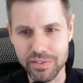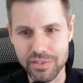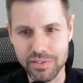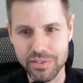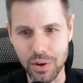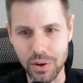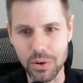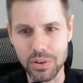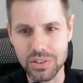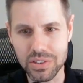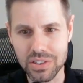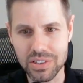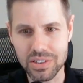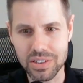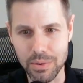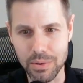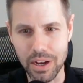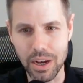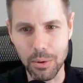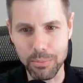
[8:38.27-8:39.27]
folks to
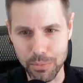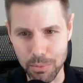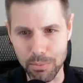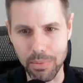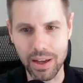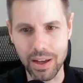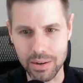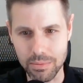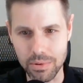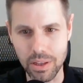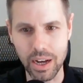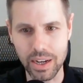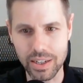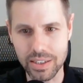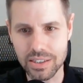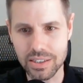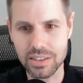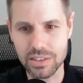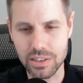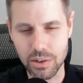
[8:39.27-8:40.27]
help their bottom
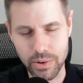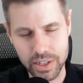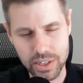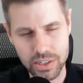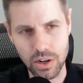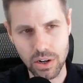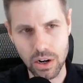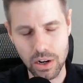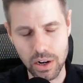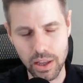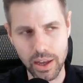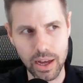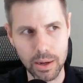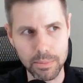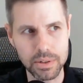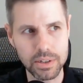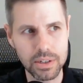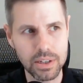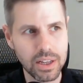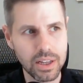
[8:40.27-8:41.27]
lines. It's already started to happen.